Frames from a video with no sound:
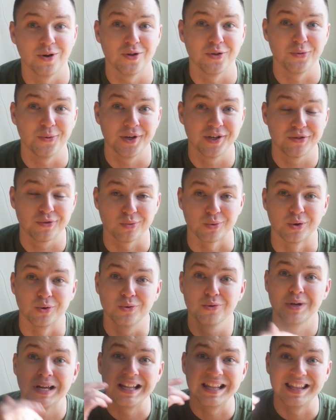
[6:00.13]
all the way
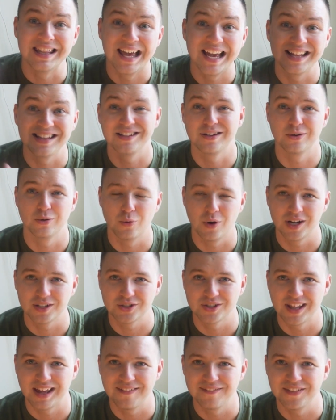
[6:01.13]
through, then go
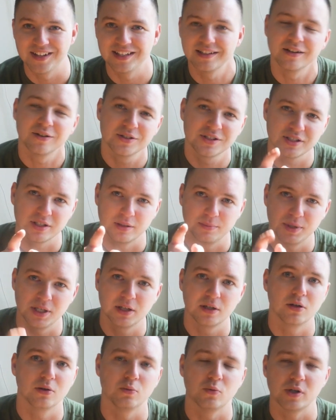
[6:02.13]
watch that video. It's going to be
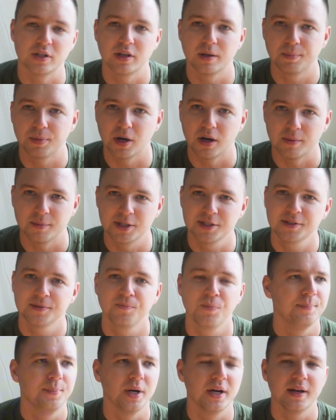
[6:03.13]
a good one, I promise.
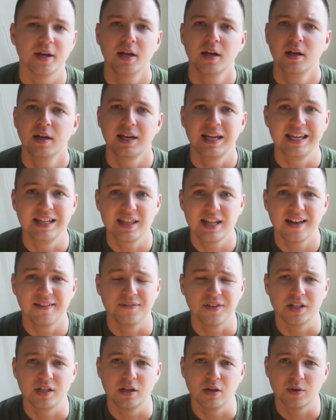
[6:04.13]
But in that
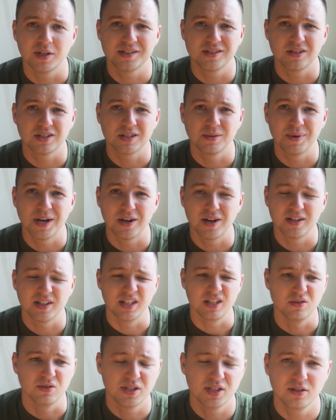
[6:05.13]
video, I talked about how
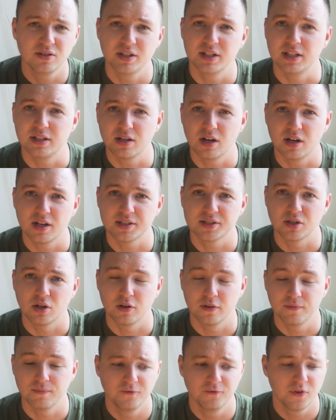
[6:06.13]
the utility costs
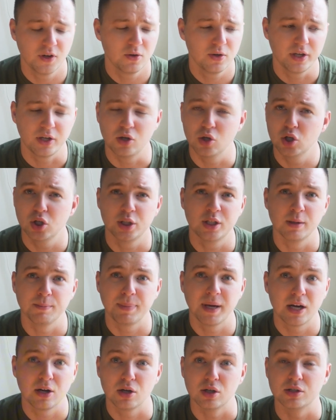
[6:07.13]
are very good
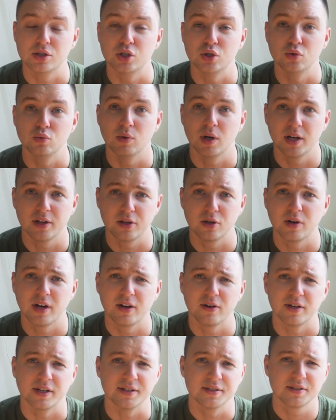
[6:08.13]
compared to other
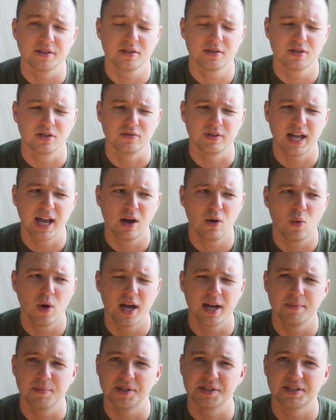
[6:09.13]
areas. So now
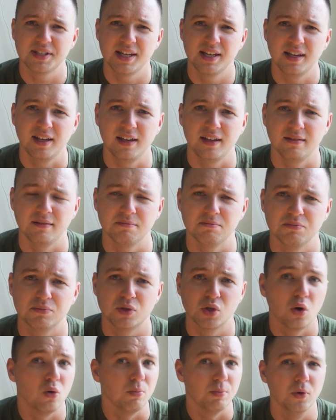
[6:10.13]
why am I saying
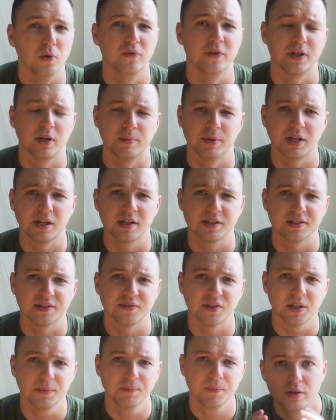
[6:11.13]
don't move here because of
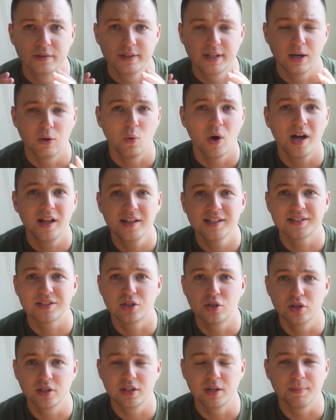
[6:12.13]
it? Now, while it's
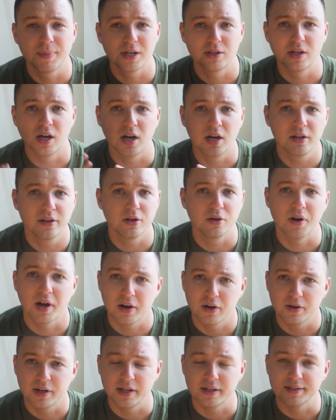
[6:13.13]
good compared to other
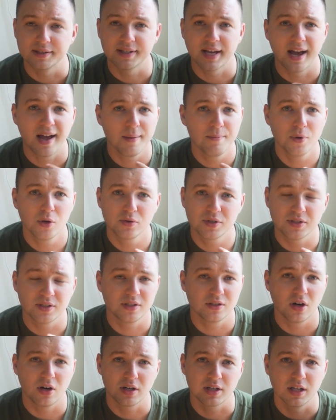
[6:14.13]
areas, I'm mostly
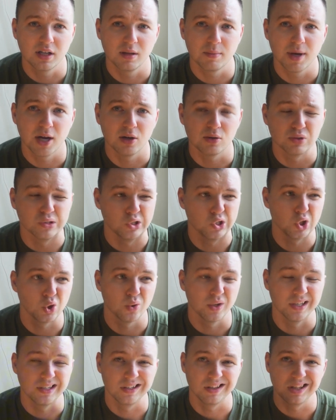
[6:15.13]
talking about
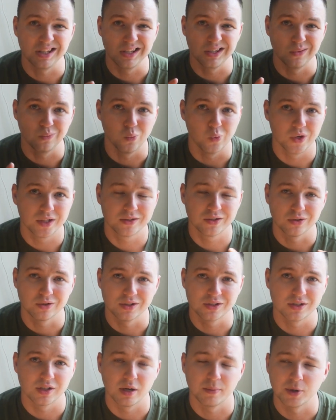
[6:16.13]
during the winter
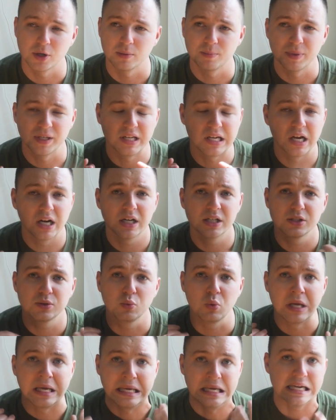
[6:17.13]
and summer because
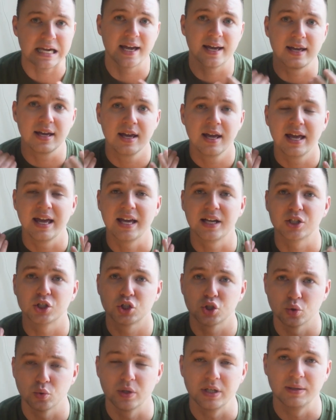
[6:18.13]
we get
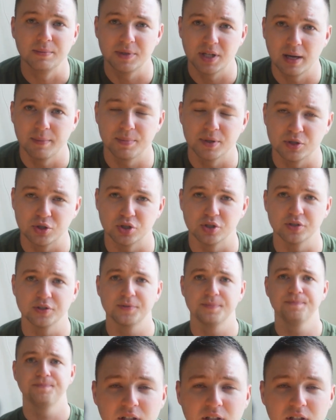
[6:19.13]
extreme temperatures.